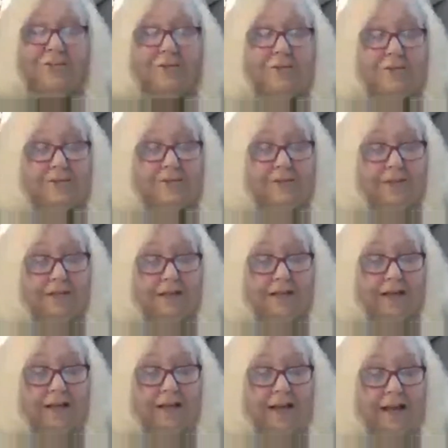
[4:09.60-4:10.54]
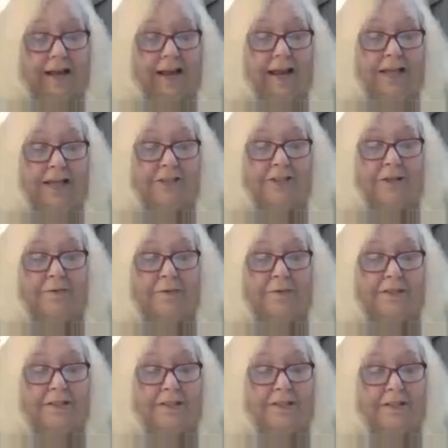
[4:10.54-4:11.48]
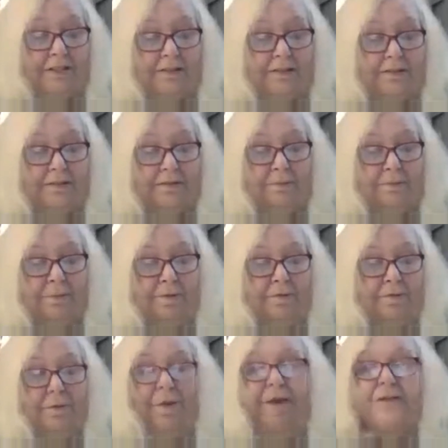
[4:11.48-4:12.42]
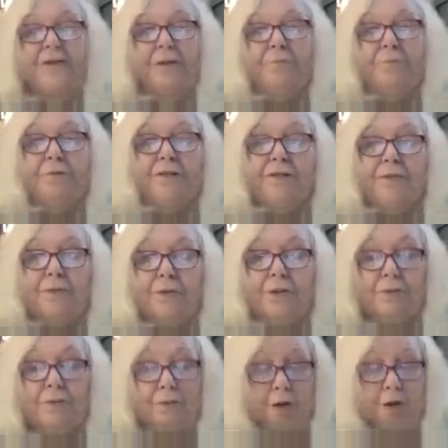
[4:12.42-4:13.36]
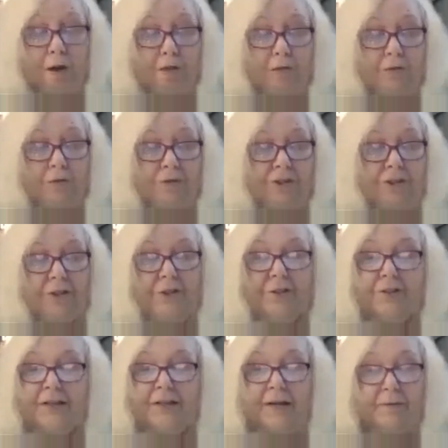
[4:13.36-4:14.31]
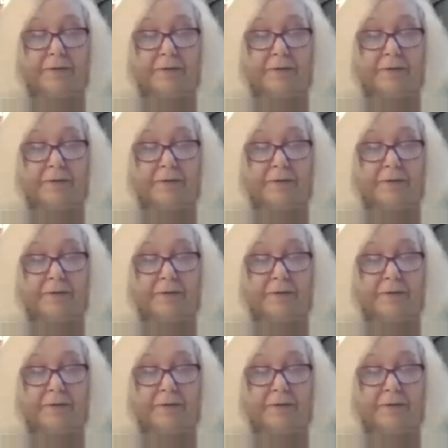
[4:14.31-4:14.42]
true. I actually was before I taught preschool all those years, I